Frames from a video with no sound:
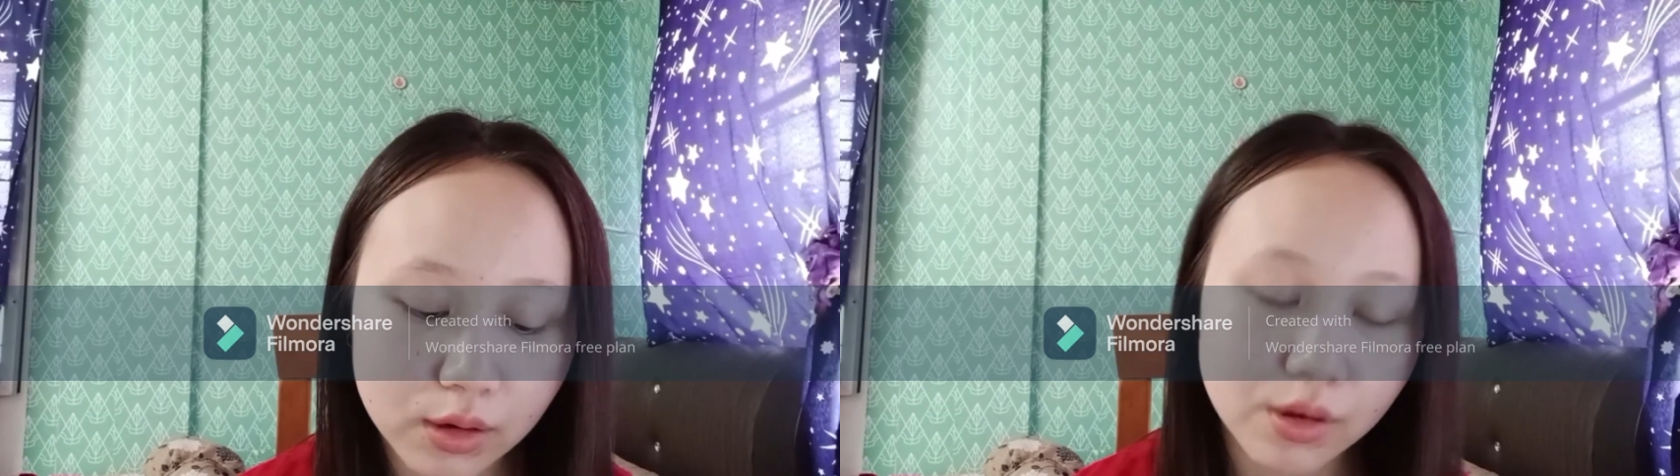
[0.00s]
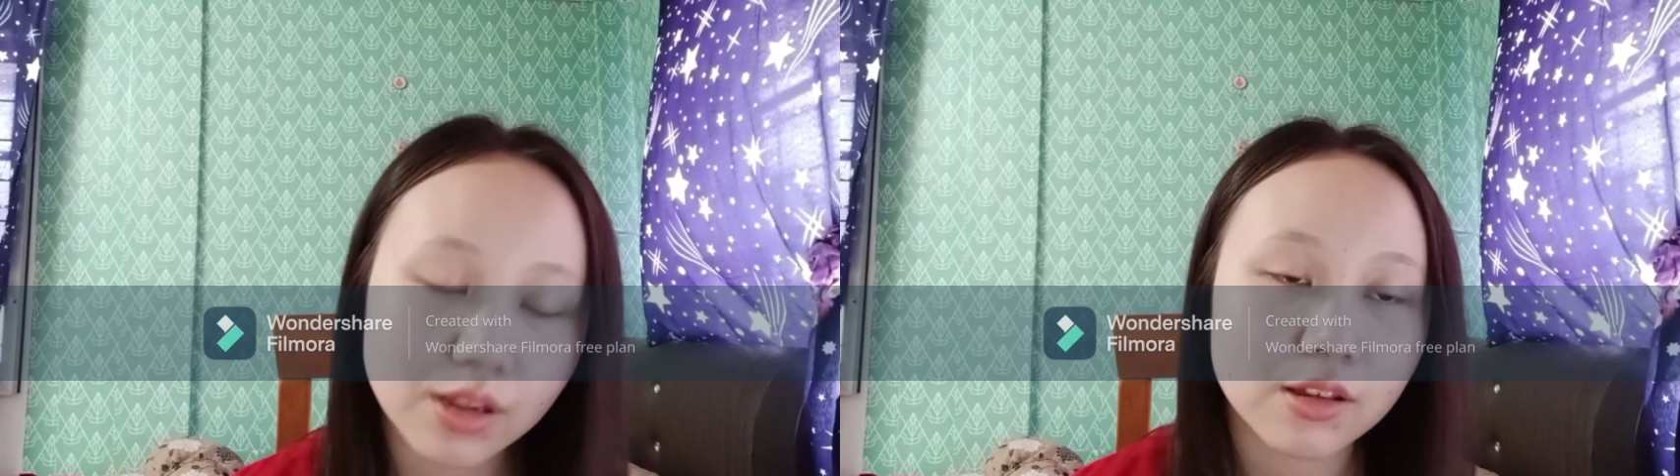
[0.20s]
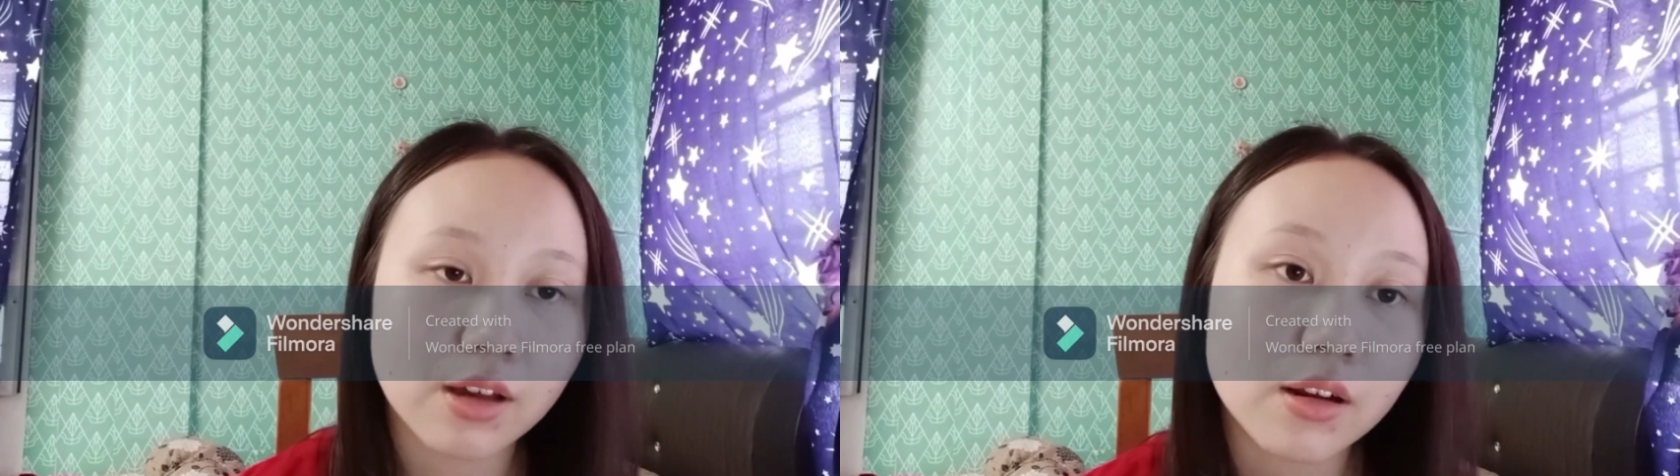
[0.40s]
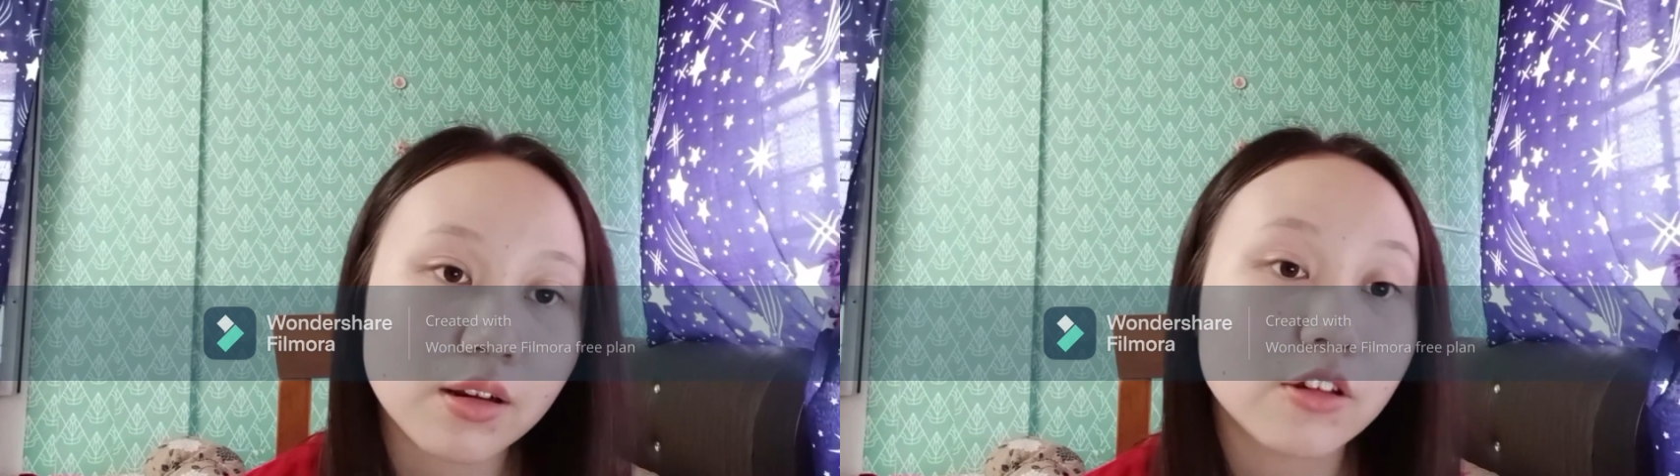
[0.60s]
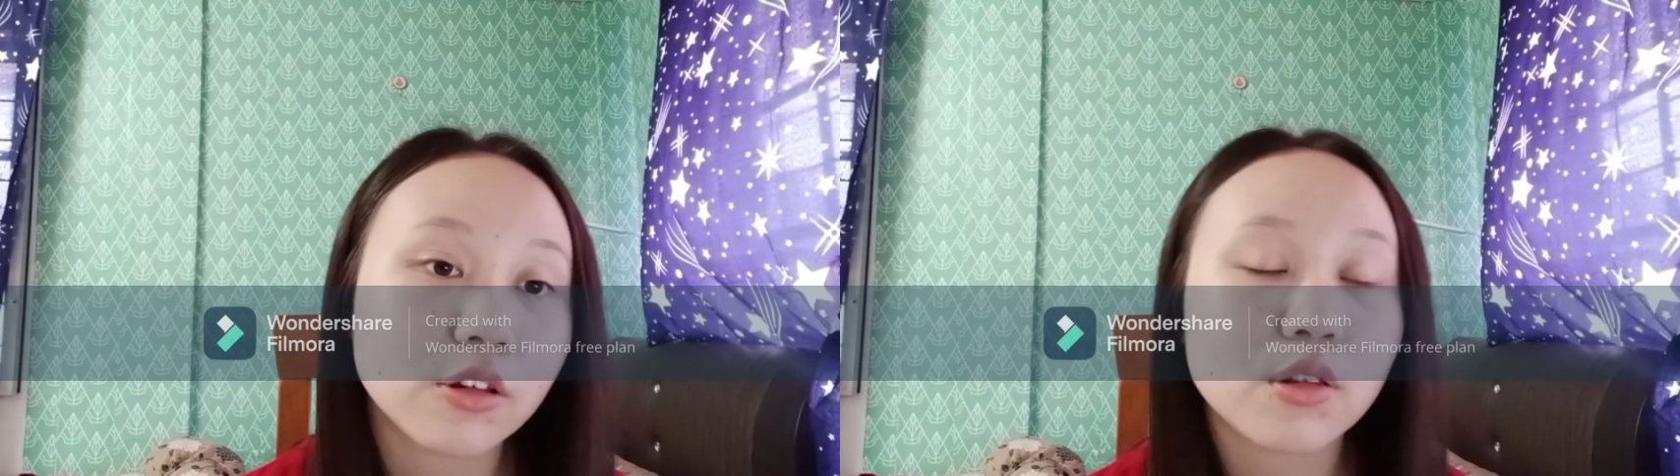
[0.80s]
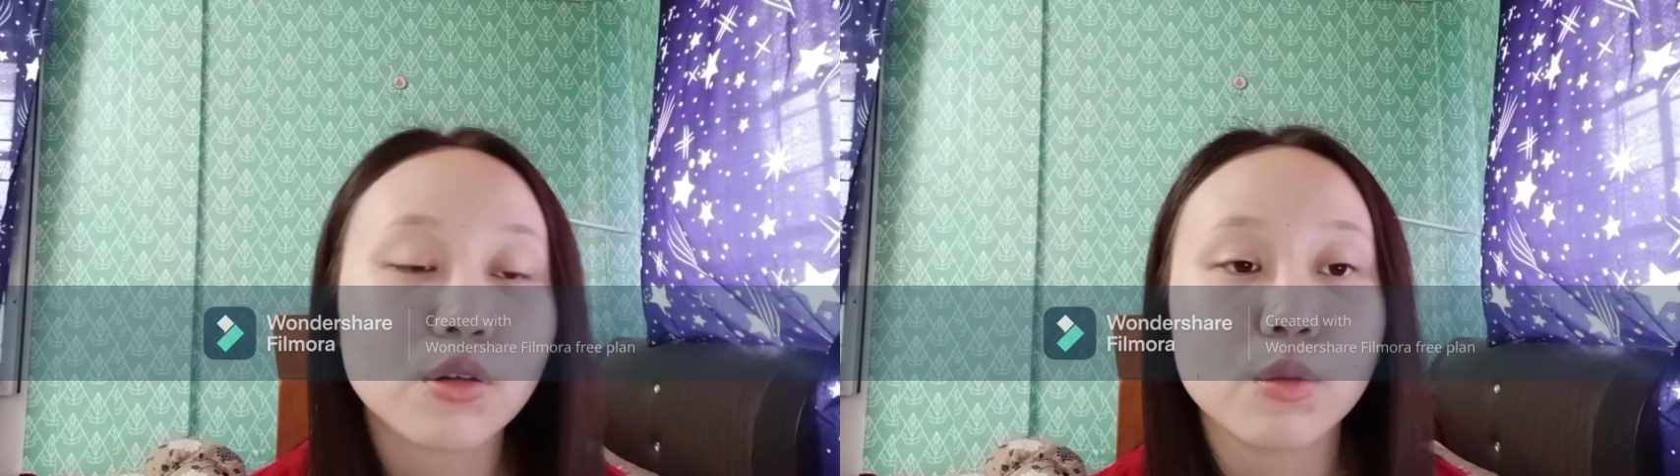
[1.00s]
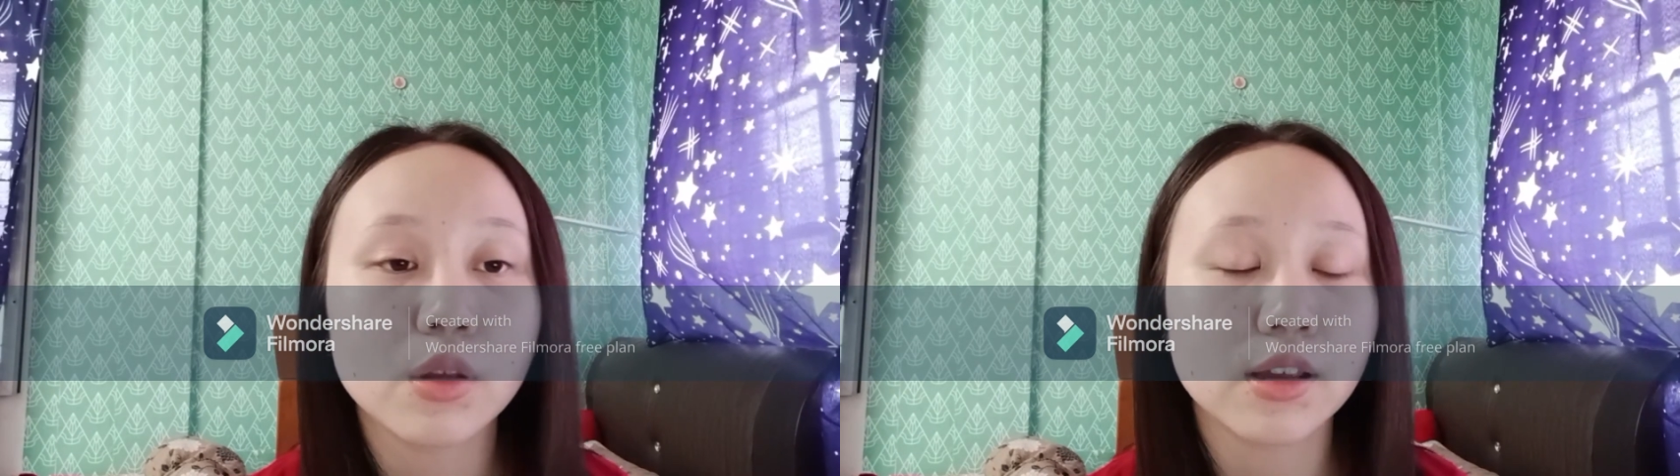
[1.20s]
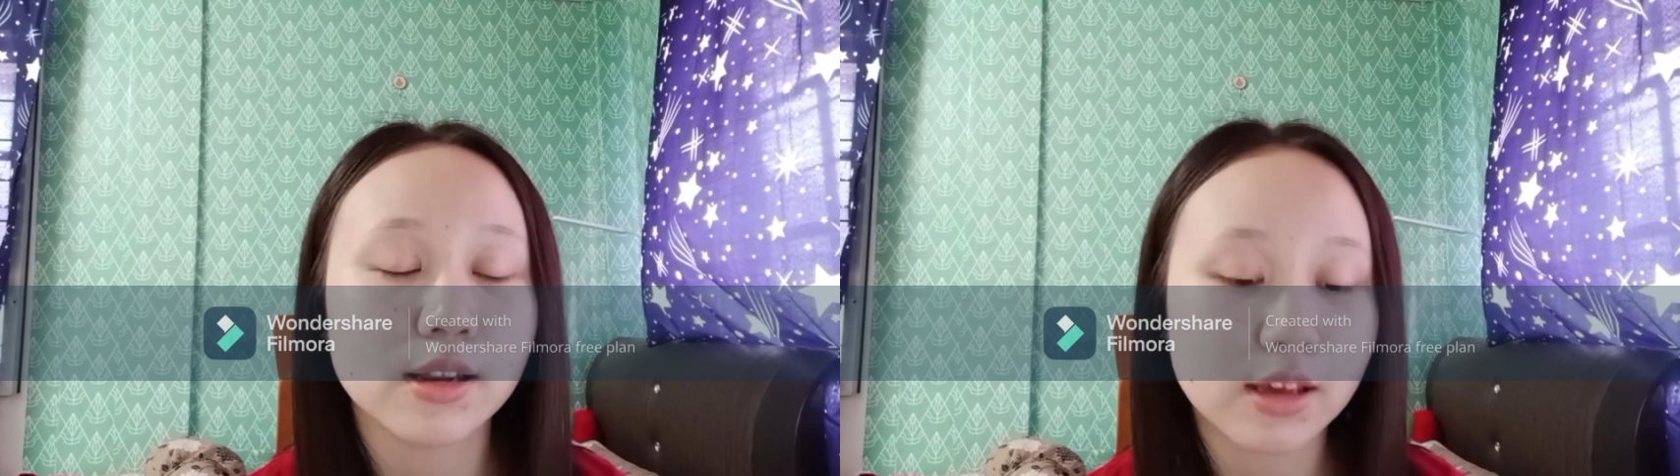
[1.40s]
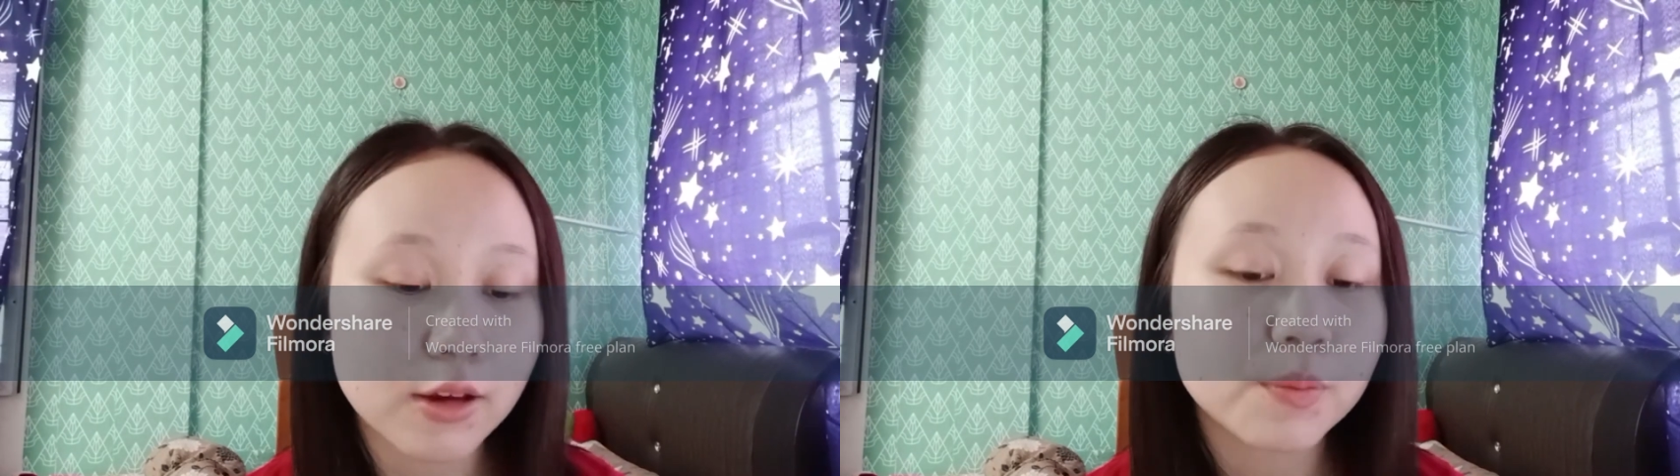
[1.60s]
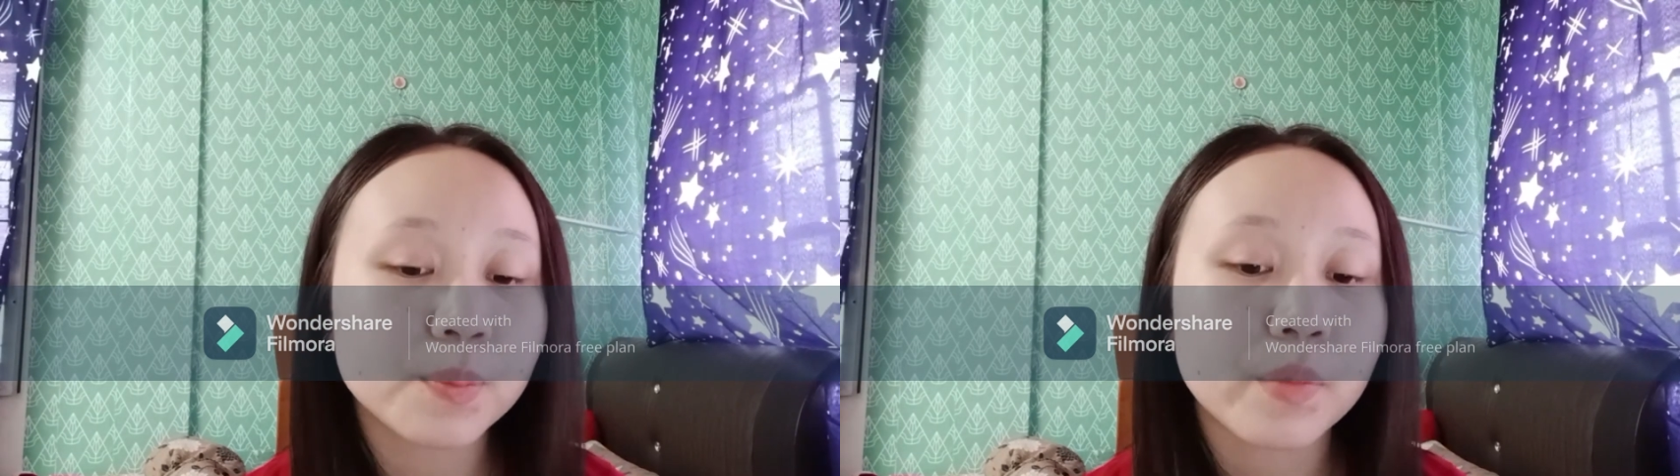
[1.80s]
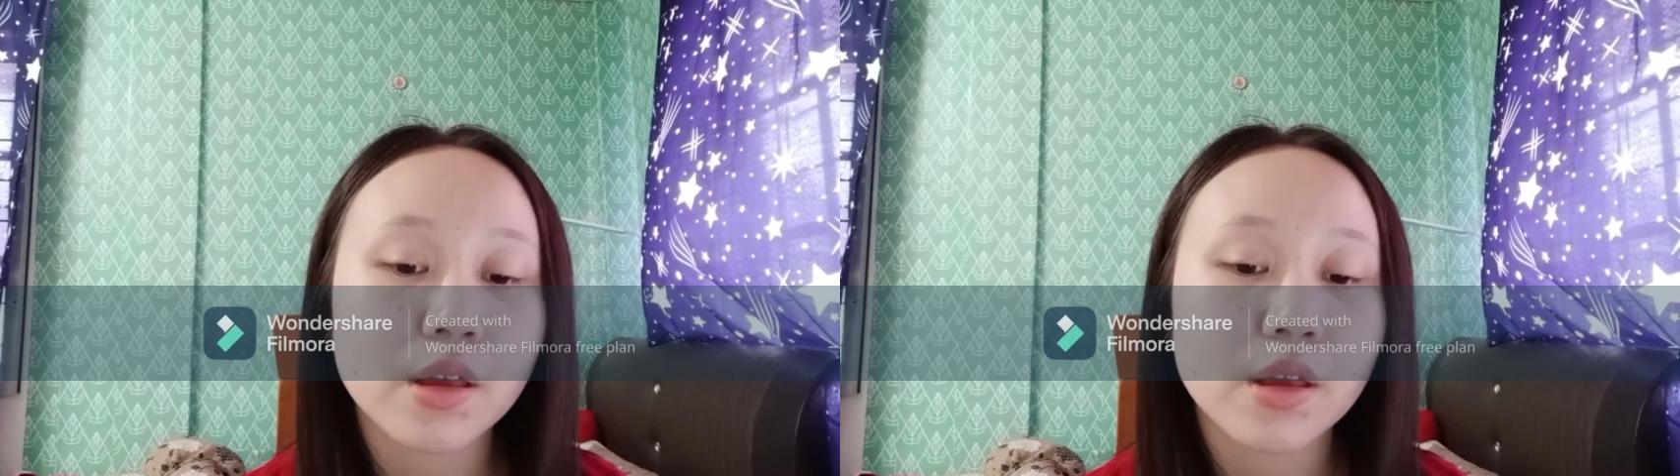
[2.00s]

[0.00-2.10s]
during the calculation, so it will give